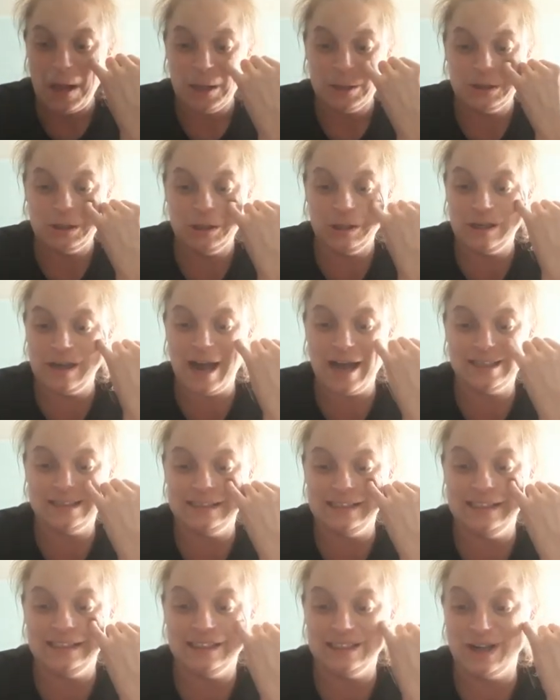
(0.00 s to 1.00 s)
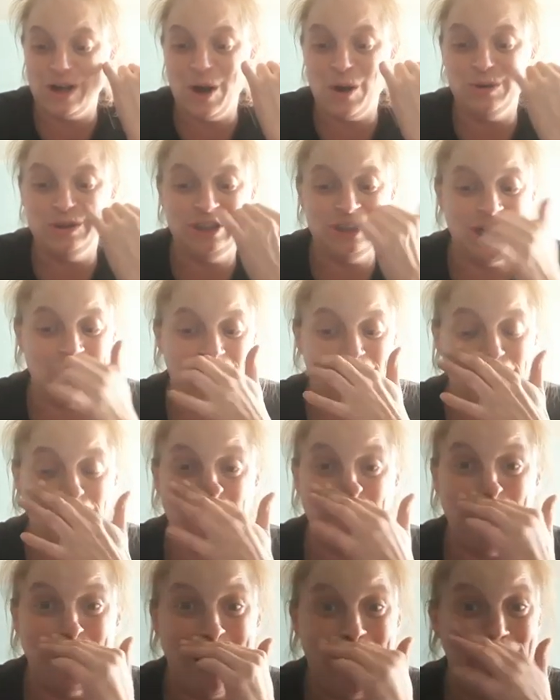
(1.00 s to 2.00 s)
So you guys need to go check
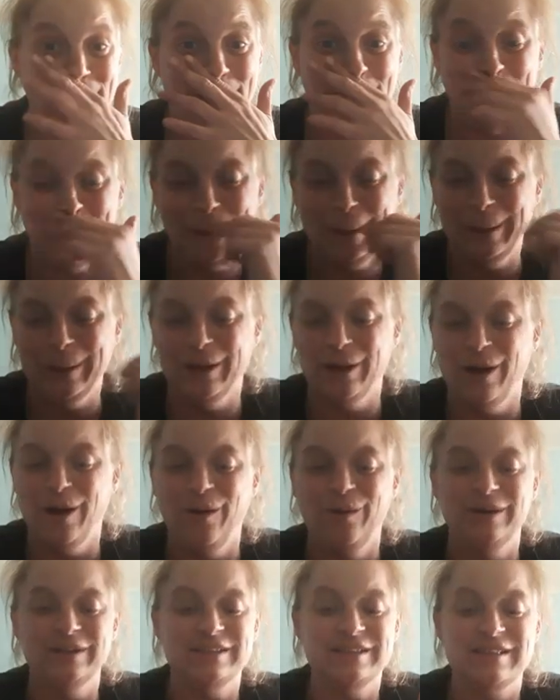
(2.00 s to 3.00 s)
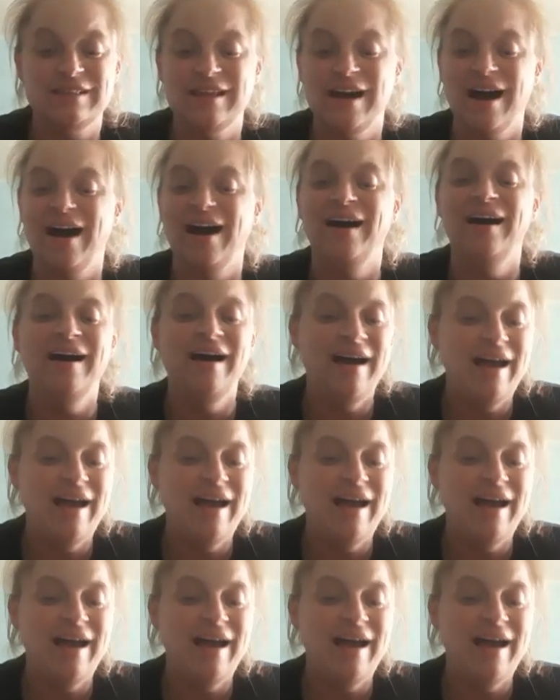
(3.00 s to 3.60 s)
them out. You know, it's the